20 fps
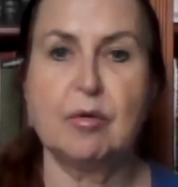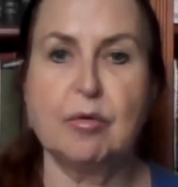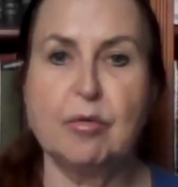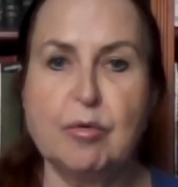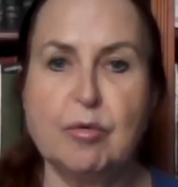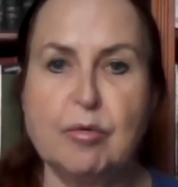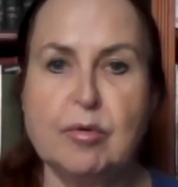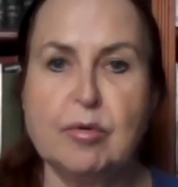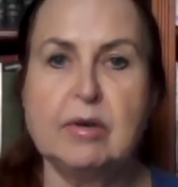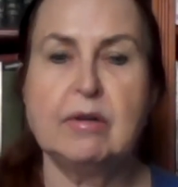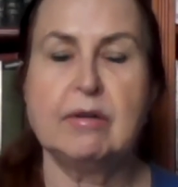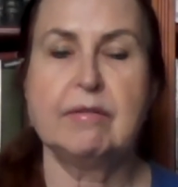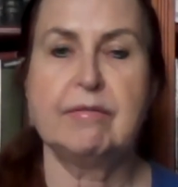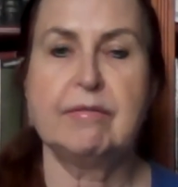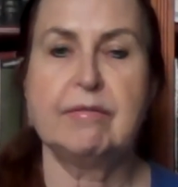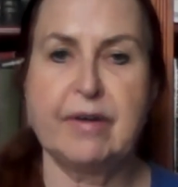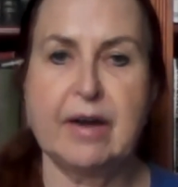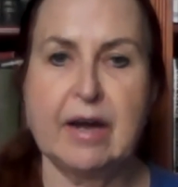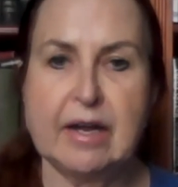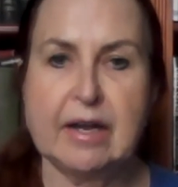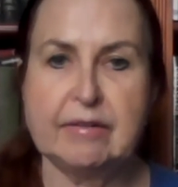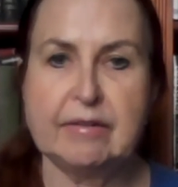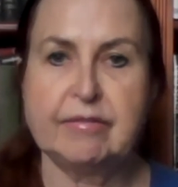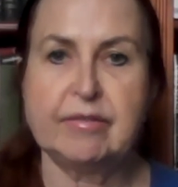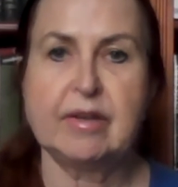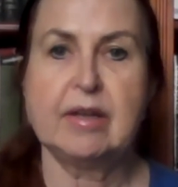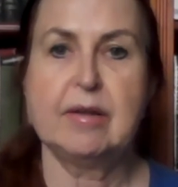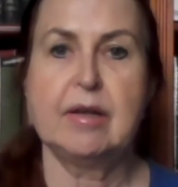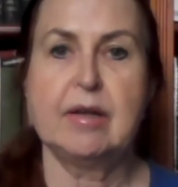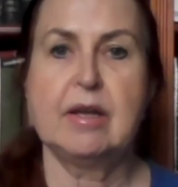All 5
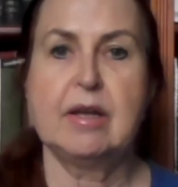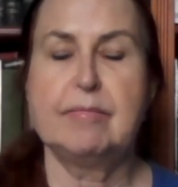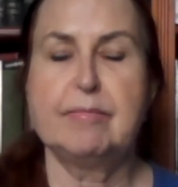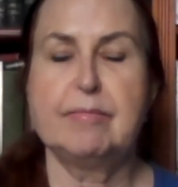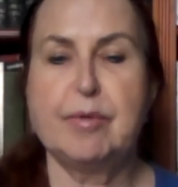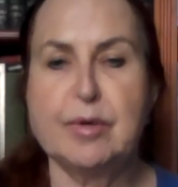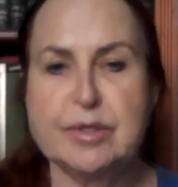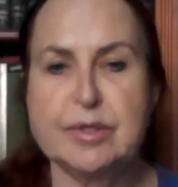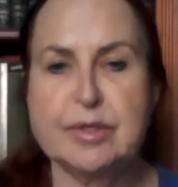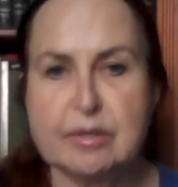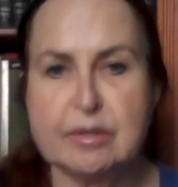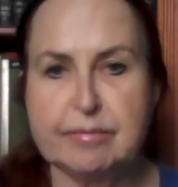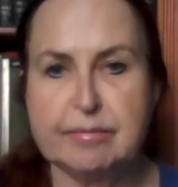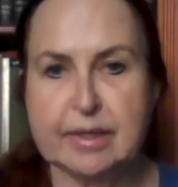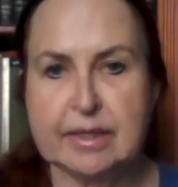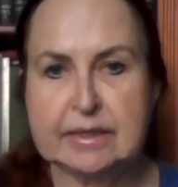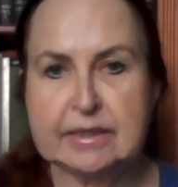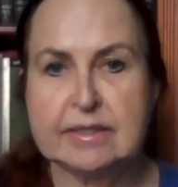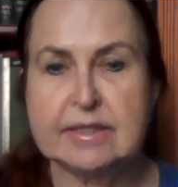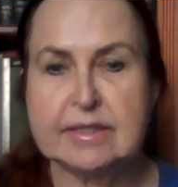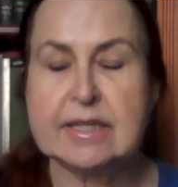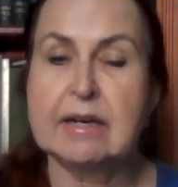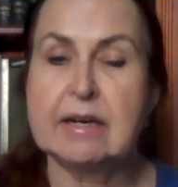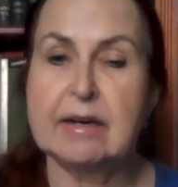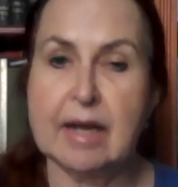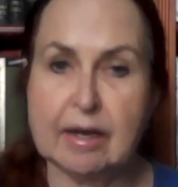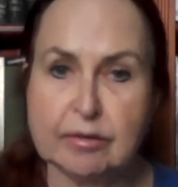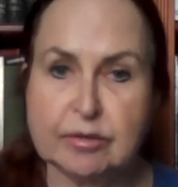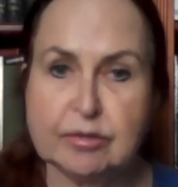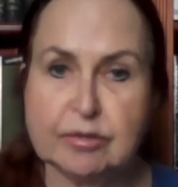personal planets
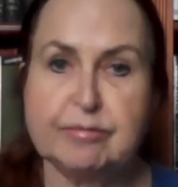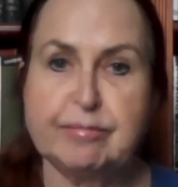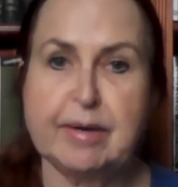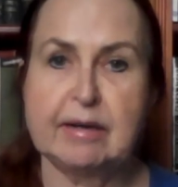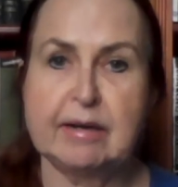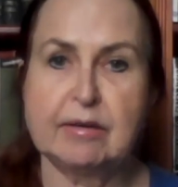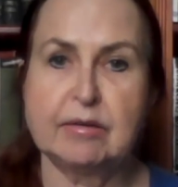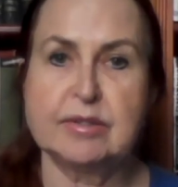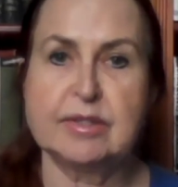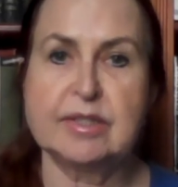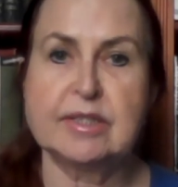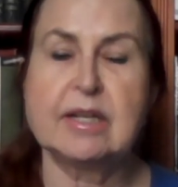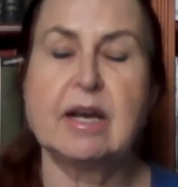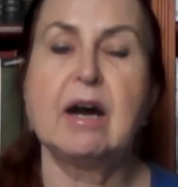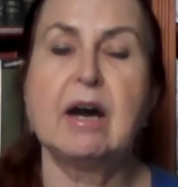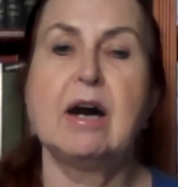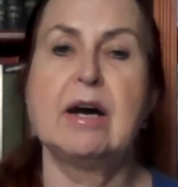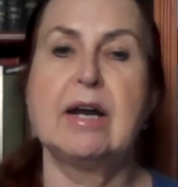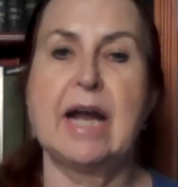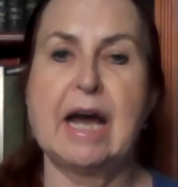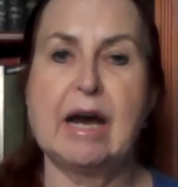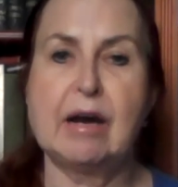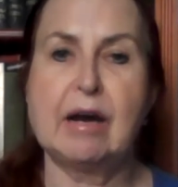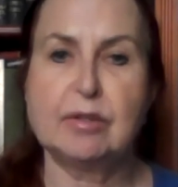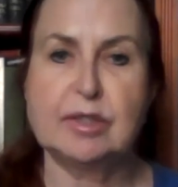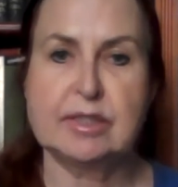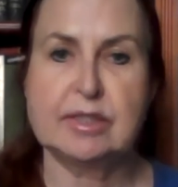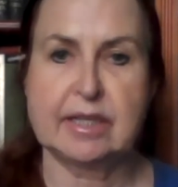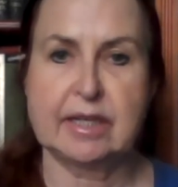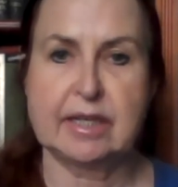are out of bounds, are
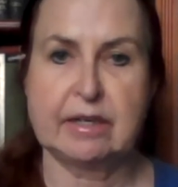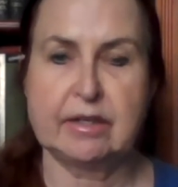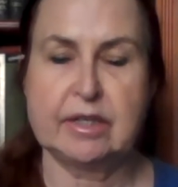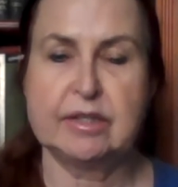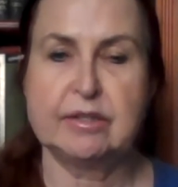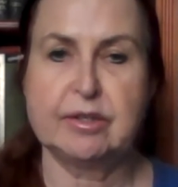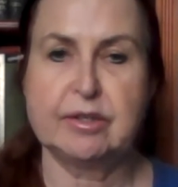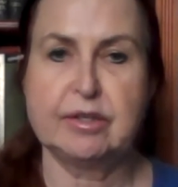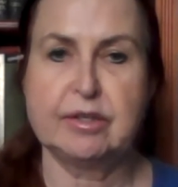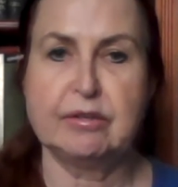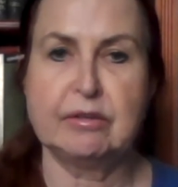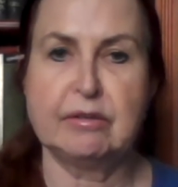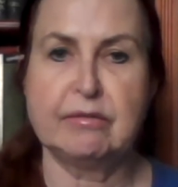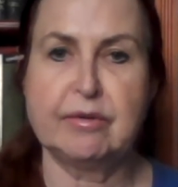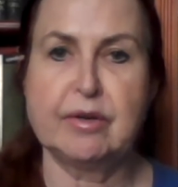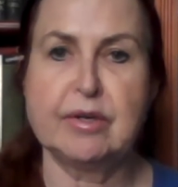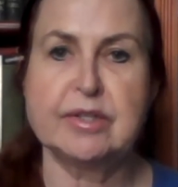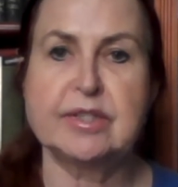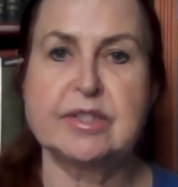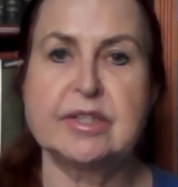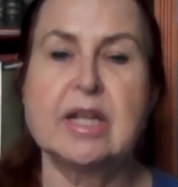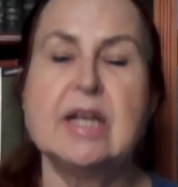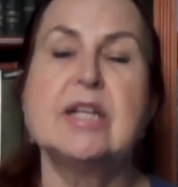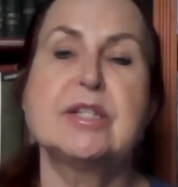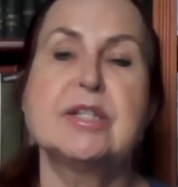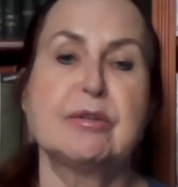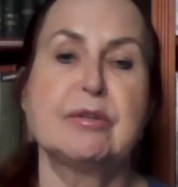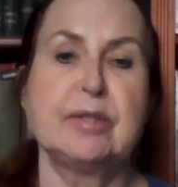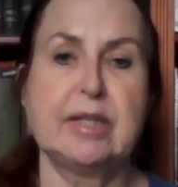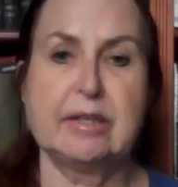out there in the universe,
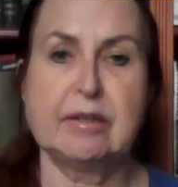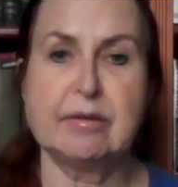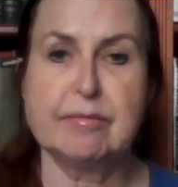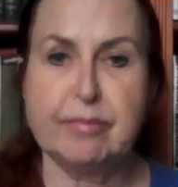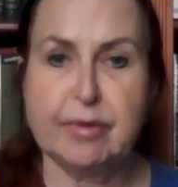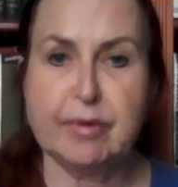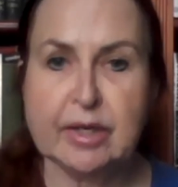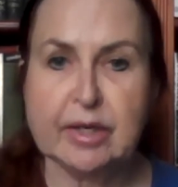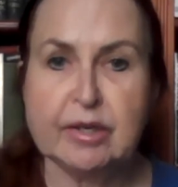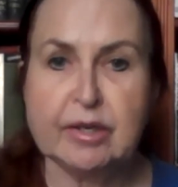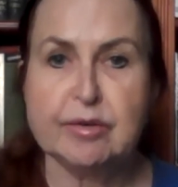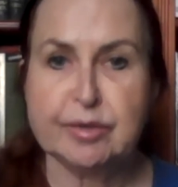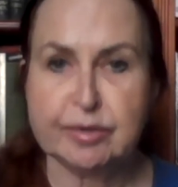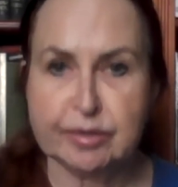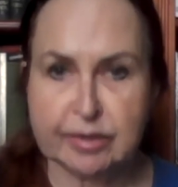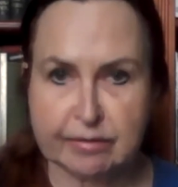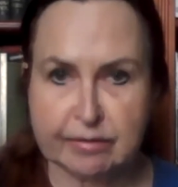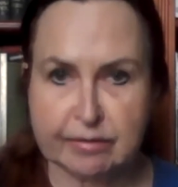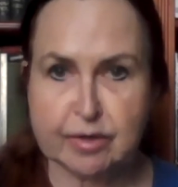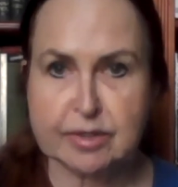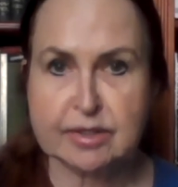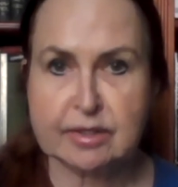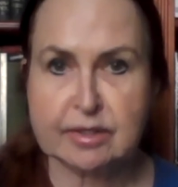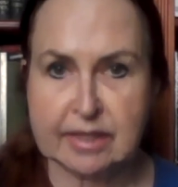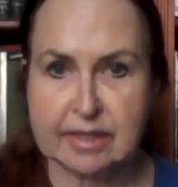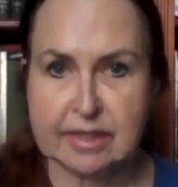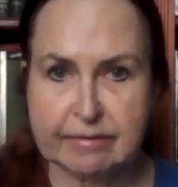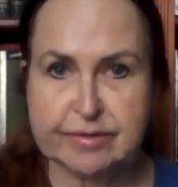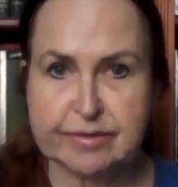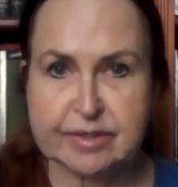so they can bring you universal
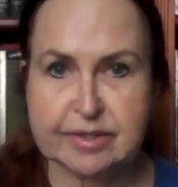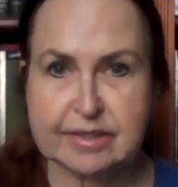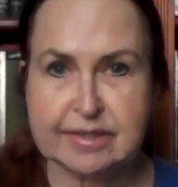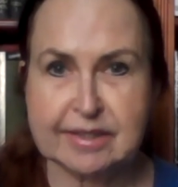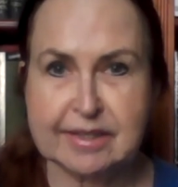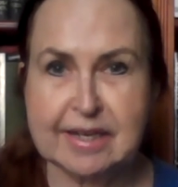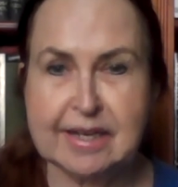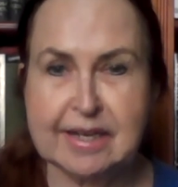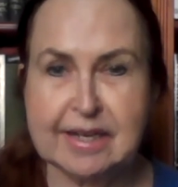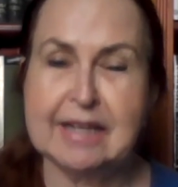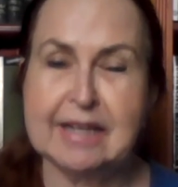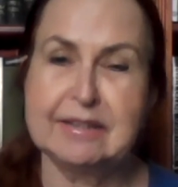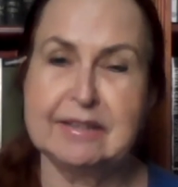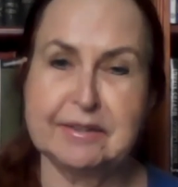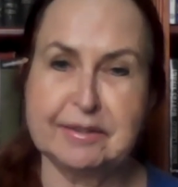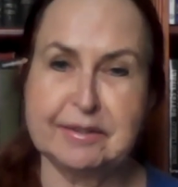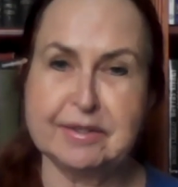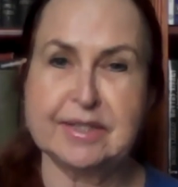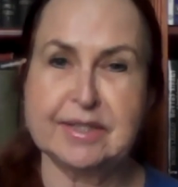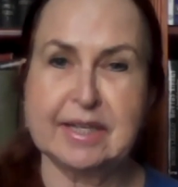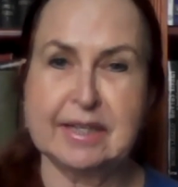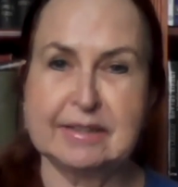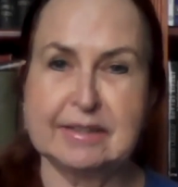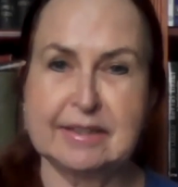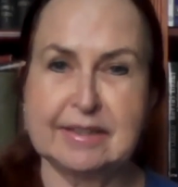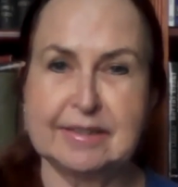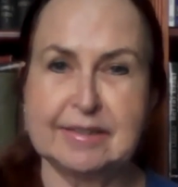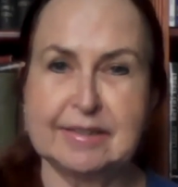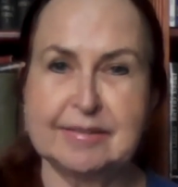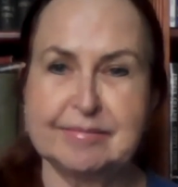gifts and
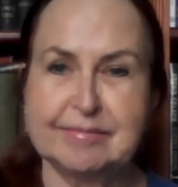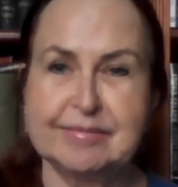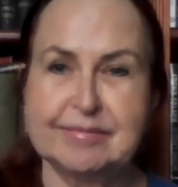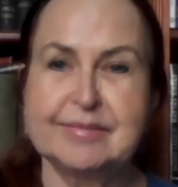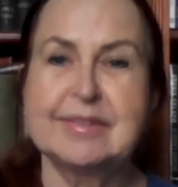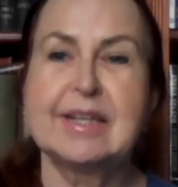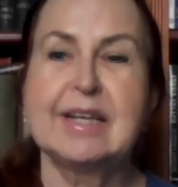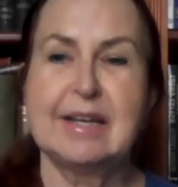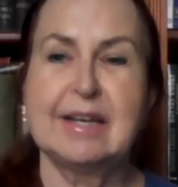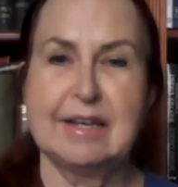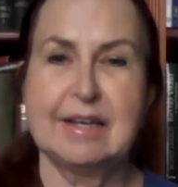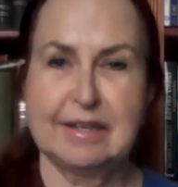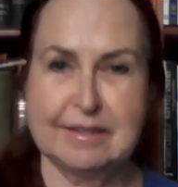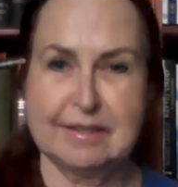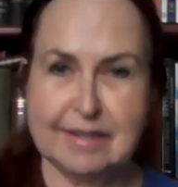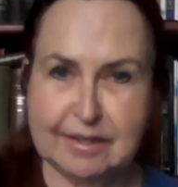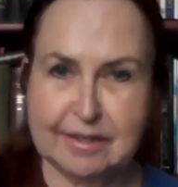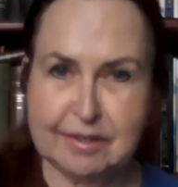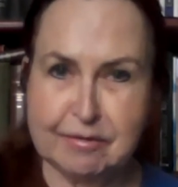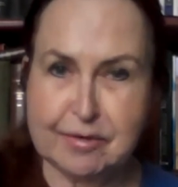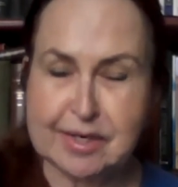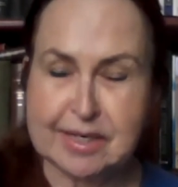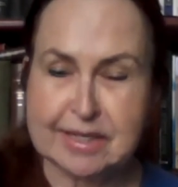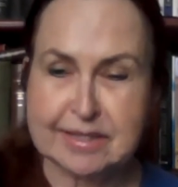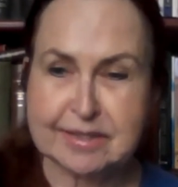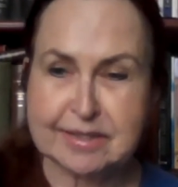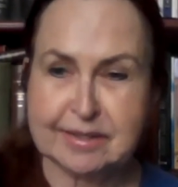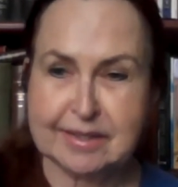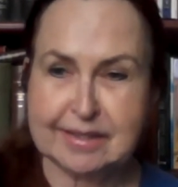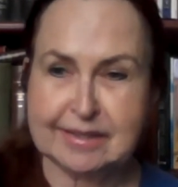understanding. Thank you for
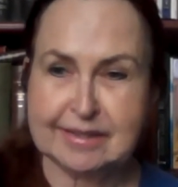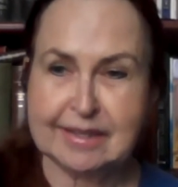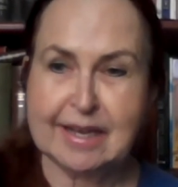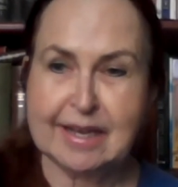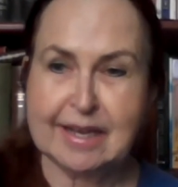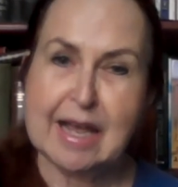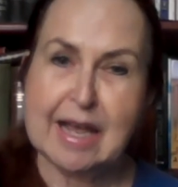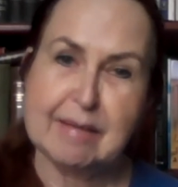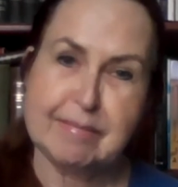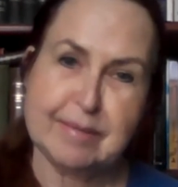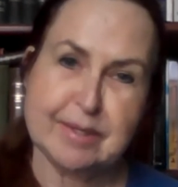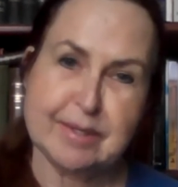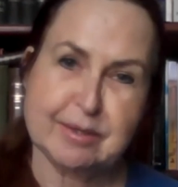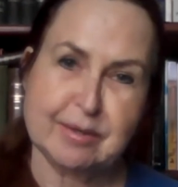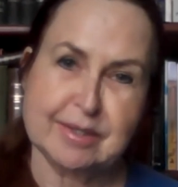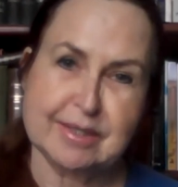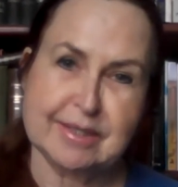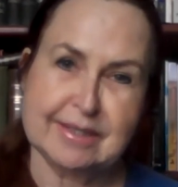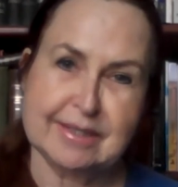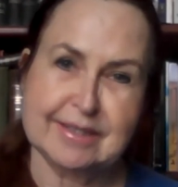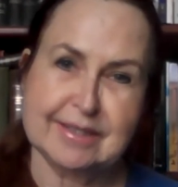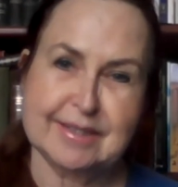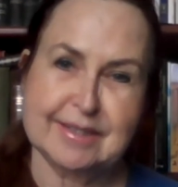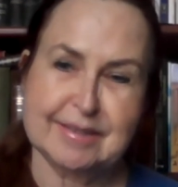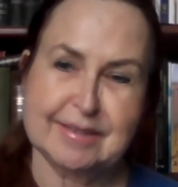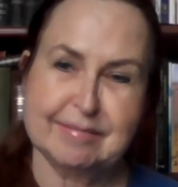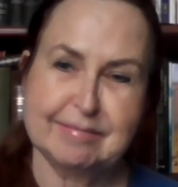listening. Happy solstice.